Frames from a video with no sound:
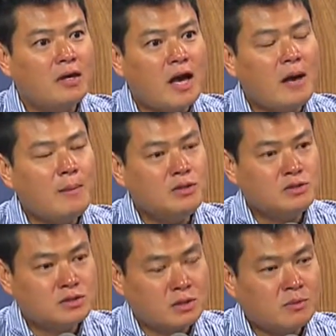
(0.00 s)
It happens
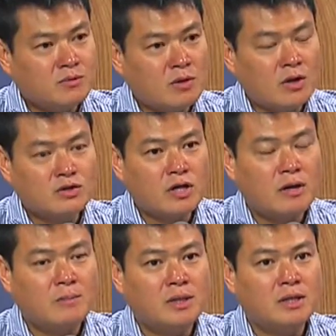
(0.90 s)
to some of the large
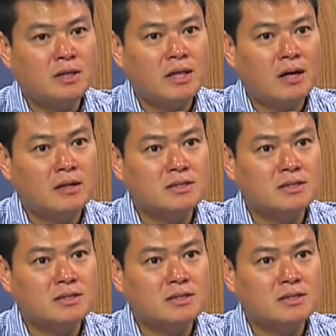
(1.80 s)
company that